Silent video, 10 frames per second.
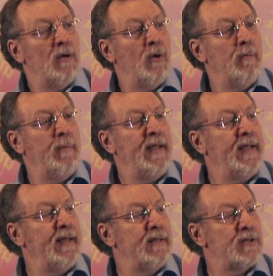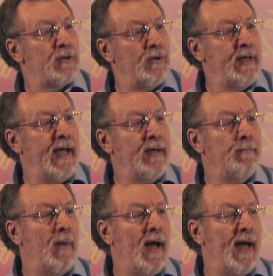When beings create
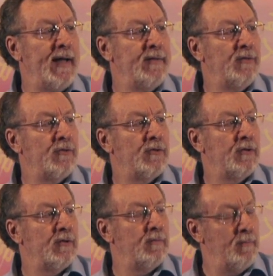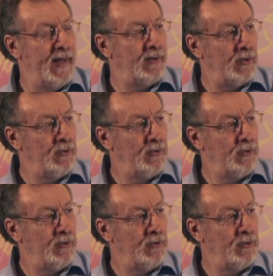minds, mental